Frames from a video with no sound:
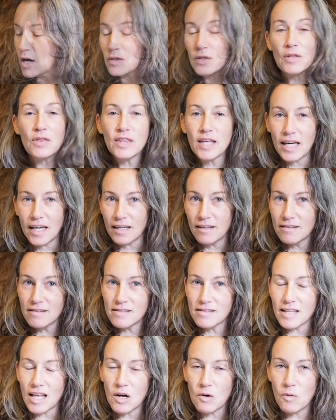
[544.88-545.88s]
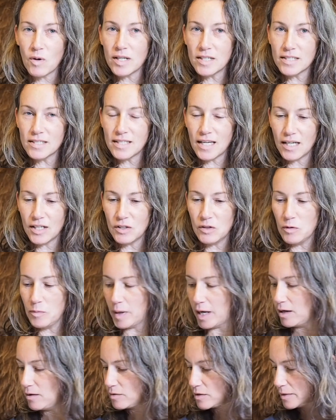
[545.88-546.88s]
Other things that I wanted to tell you
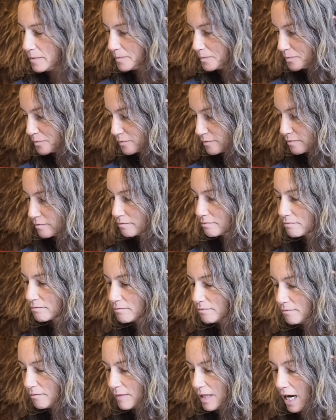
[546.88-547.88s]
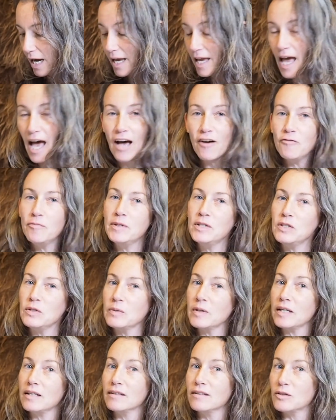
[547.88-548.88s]
about, I have been
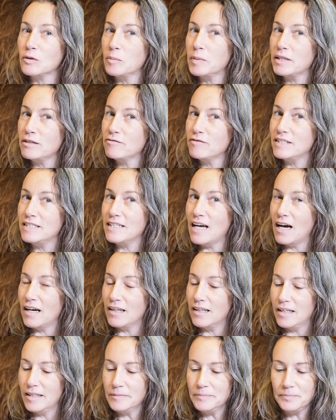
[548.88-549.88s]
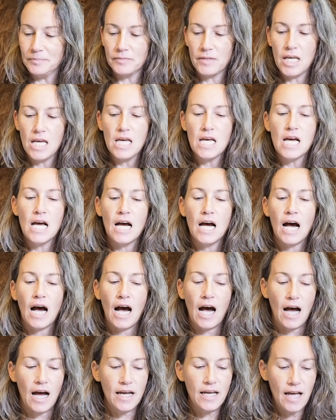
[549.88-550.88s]
doing a little bit of dyeing.
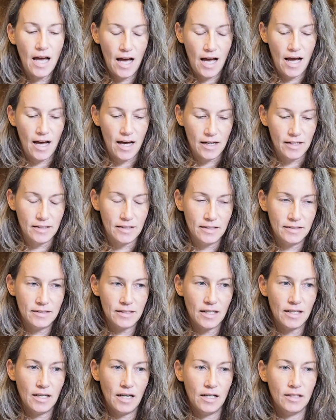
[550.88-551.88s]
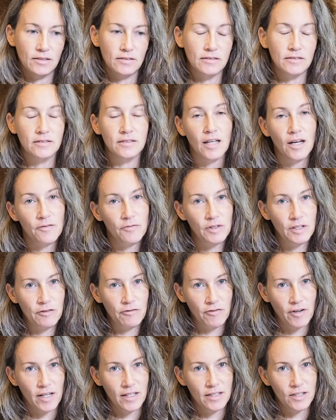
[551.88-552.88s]
I had a lovely
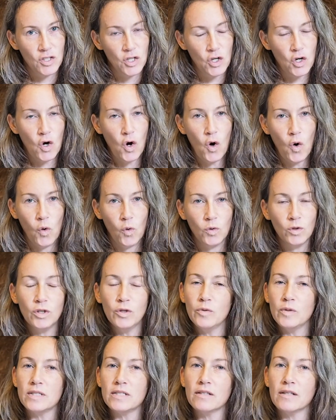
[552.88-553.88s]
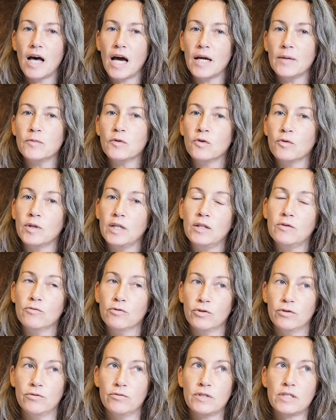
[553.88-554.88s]
friend, Nicole, who is Lime Green
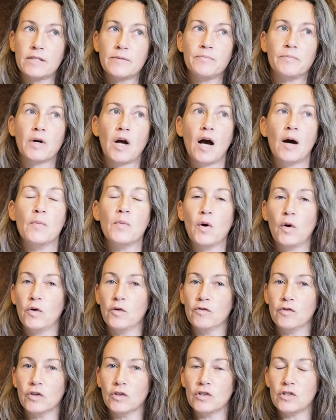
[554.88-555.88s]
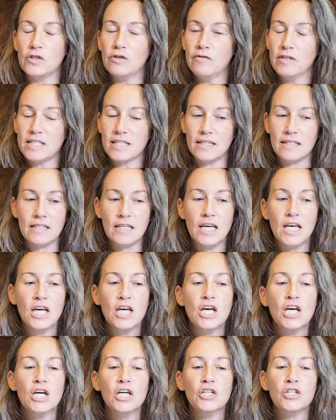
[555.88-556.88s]
Ruse, come over to visit.
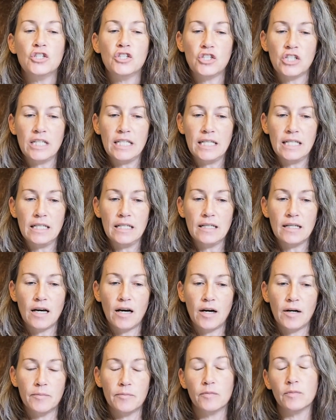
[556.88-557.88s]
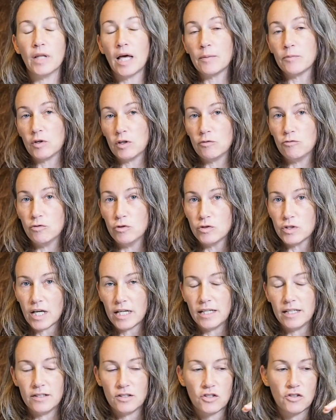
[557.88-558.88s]
She, um, Lime Green Ruse
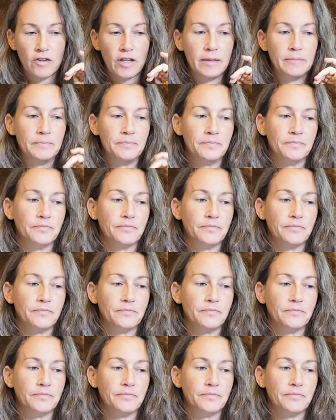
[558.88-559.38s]
on Instagram.